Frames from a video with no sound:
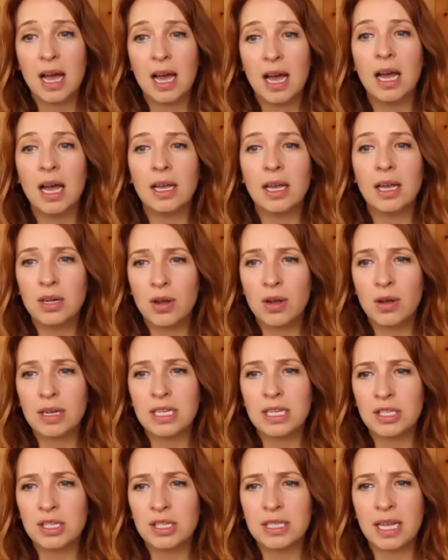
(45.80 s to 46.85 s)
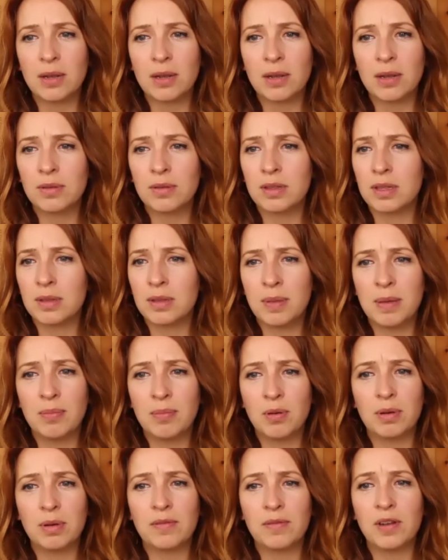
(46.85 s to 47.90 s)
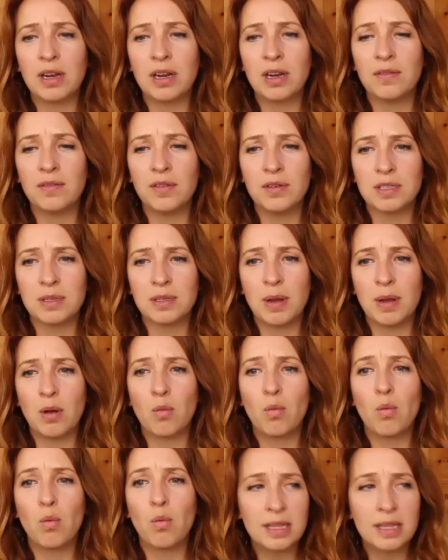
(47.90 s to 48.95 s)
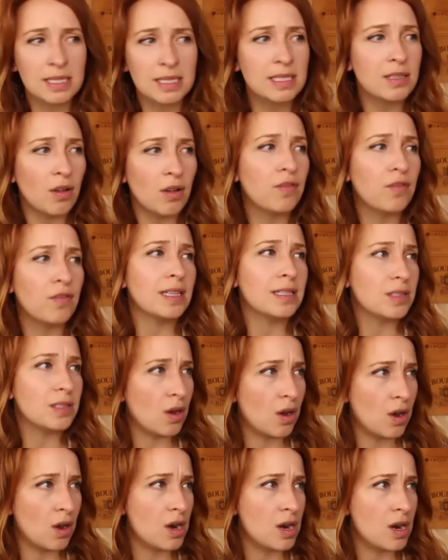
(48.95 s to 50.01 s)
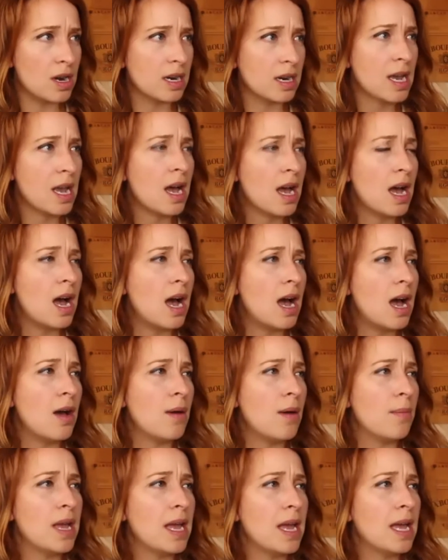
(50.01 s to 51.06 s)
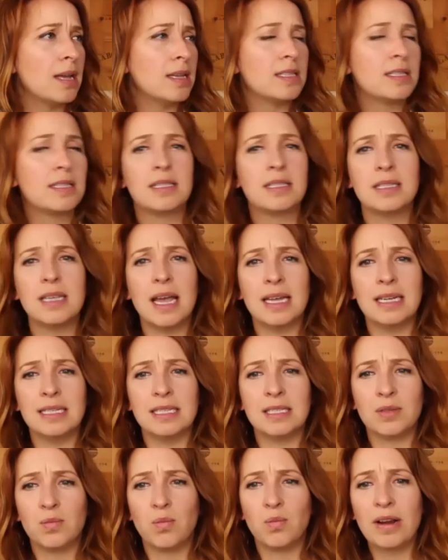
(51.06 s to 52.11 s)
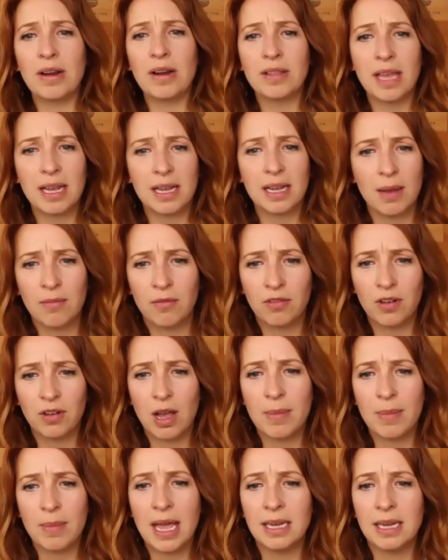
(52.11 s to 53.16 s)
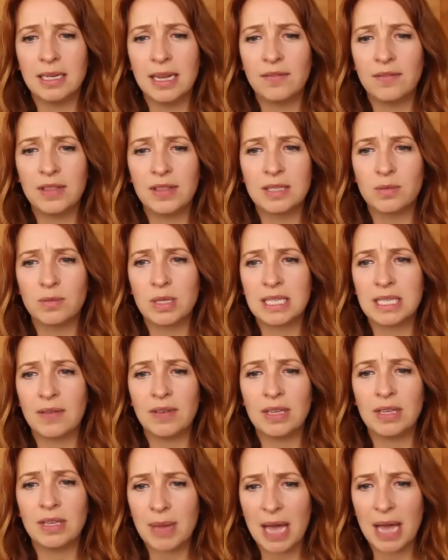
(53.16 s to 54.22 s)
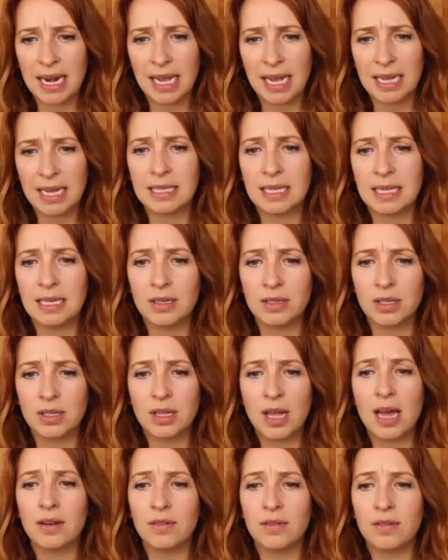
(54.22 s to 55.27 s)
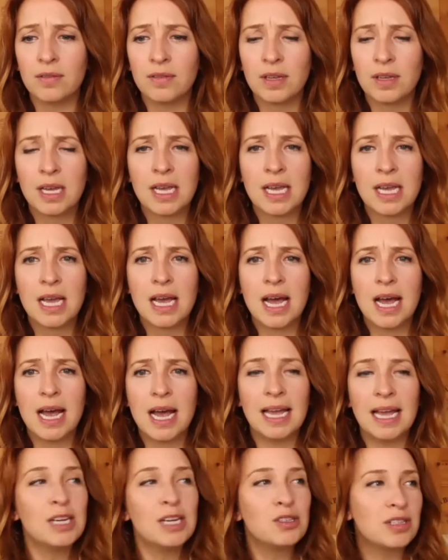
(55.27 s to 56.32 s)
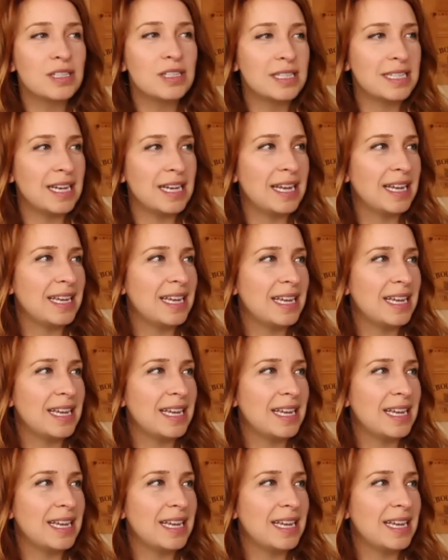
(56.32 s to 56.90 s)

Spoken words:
You know, it's just like people were very confused about what sulfites are and where they come from and if it's what's giving them headaches. And there's a lot of interesting